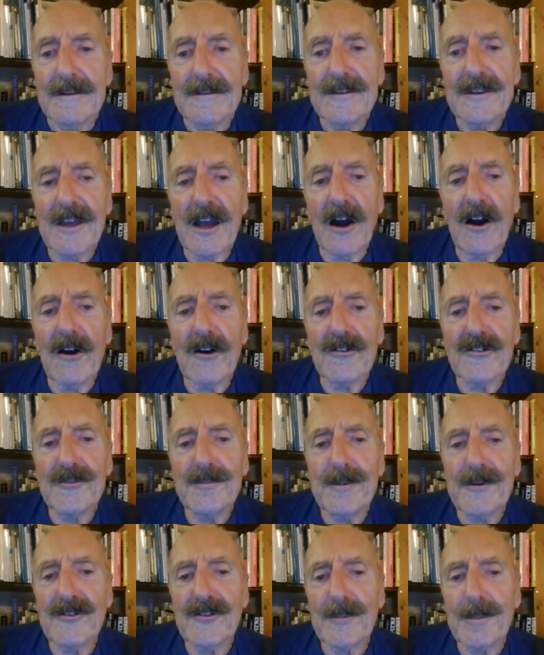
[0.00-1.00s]
The
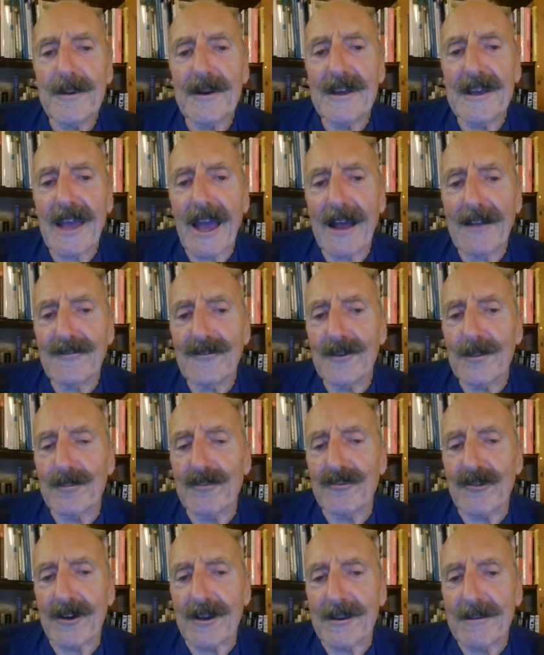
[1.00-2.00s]
Archbishop of
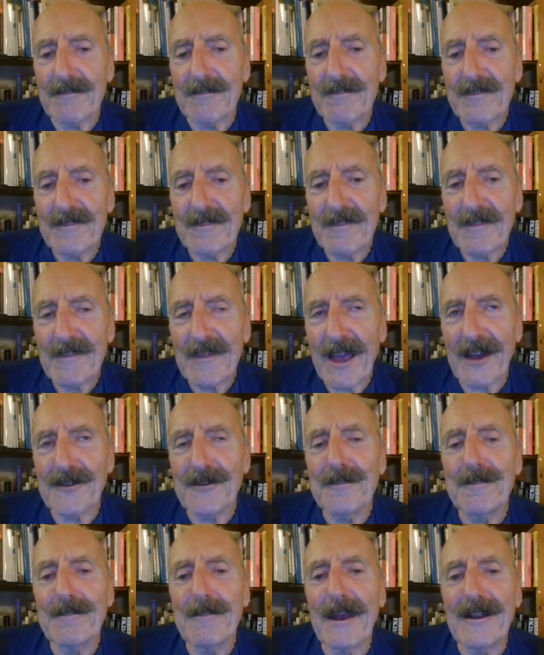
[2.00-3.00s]
Canterbury
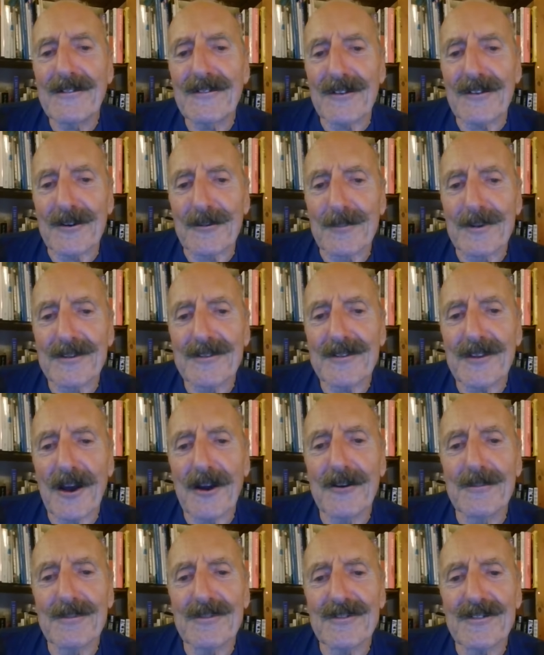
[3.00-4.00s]
had a meeting with the
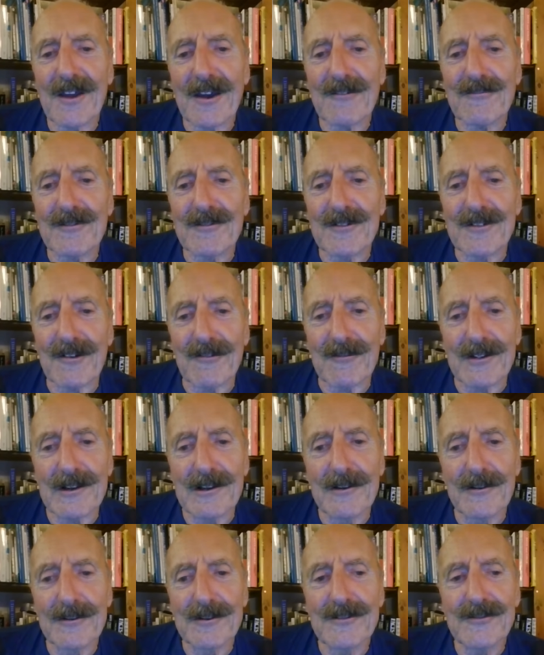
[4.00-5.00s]
Home Secretary,
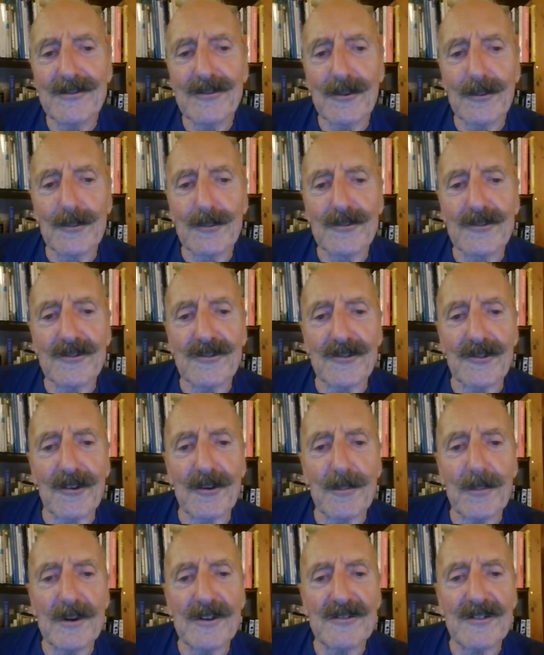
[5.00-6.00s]
Lloyd George,
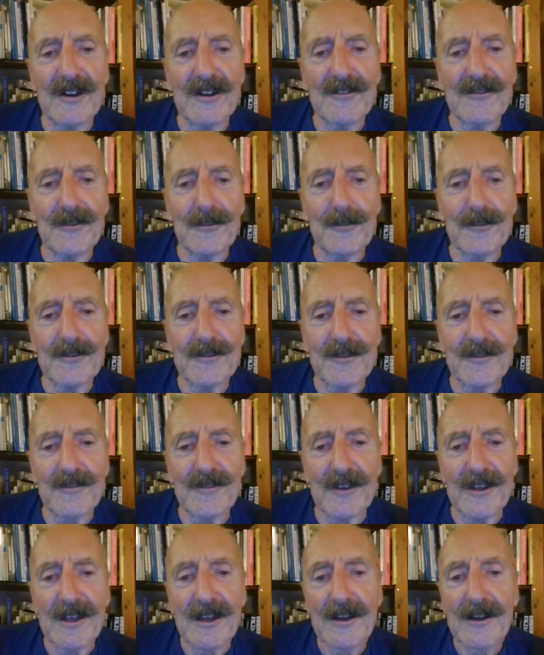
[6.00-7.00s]
during which he talked
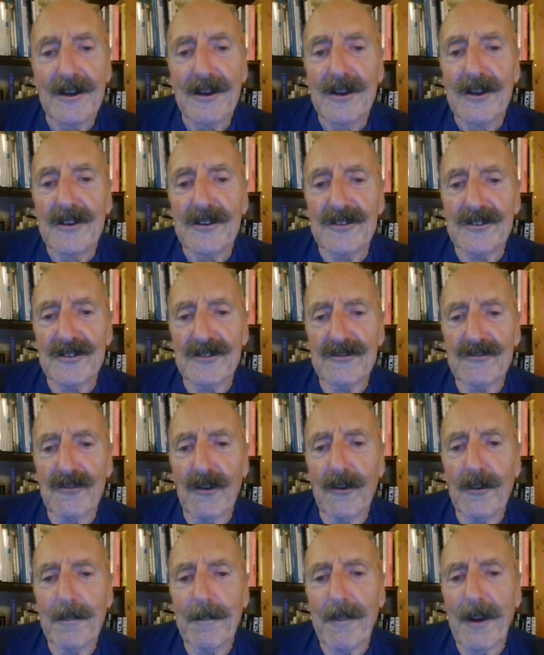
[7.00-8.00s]
of the
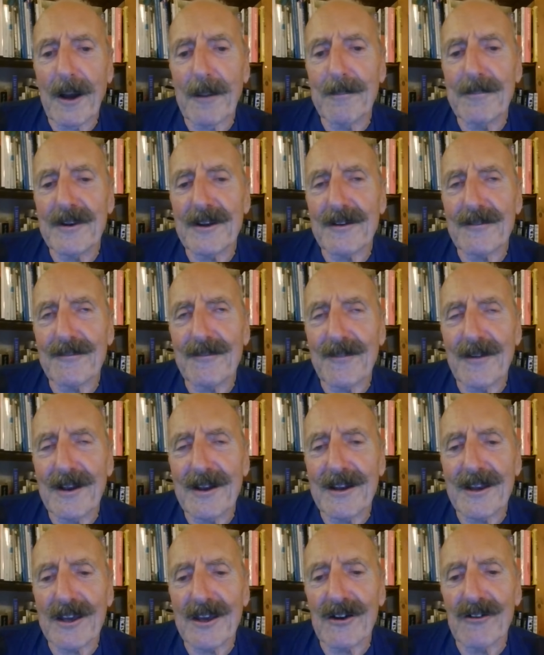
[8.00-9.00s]
strong public
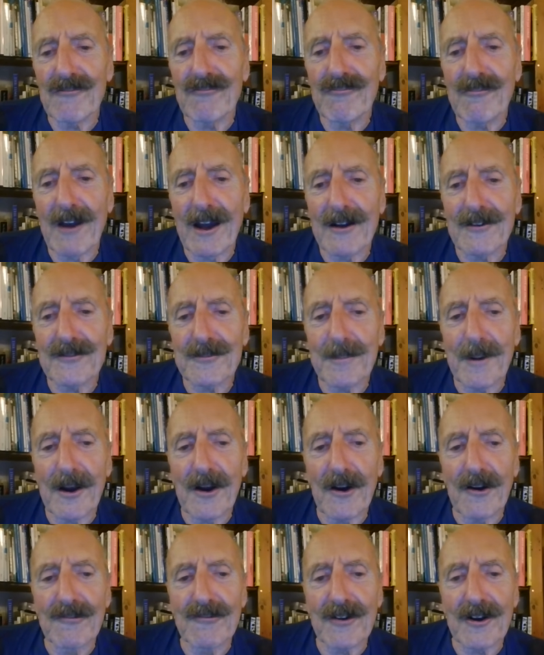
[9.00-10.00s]
feeling aroused by
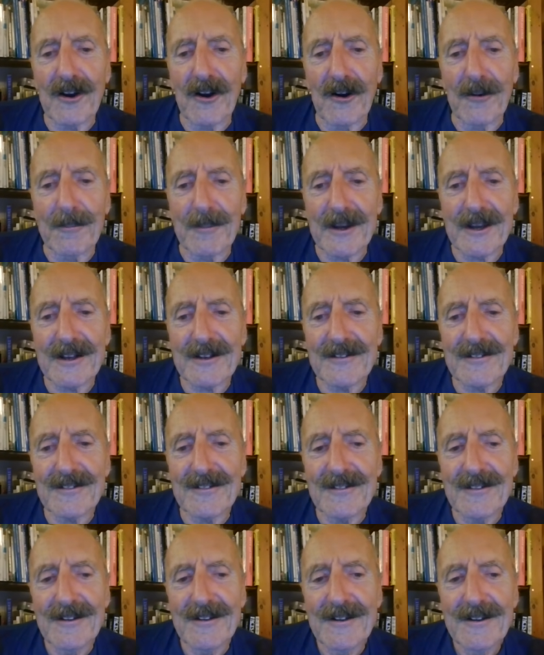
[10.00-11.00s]
horror
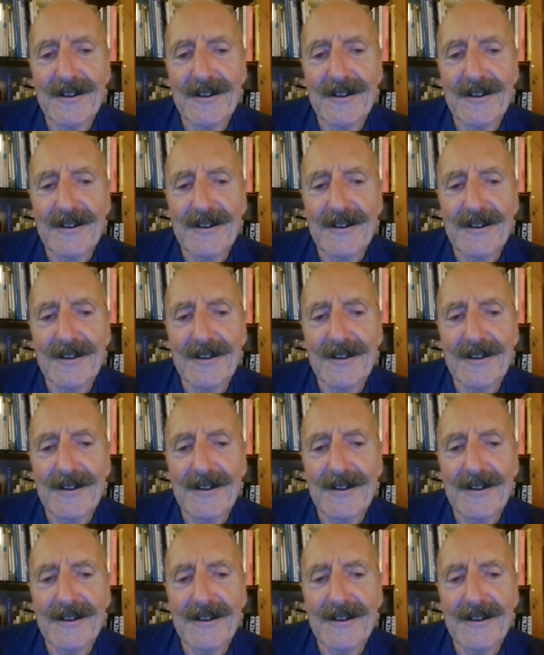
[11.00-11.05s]
comics